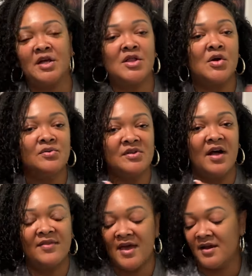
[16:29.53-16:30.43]
close
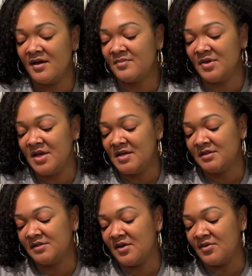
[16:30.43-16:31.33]
all that up.
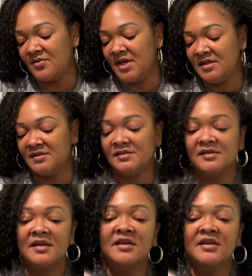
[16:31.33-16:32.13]
So it's,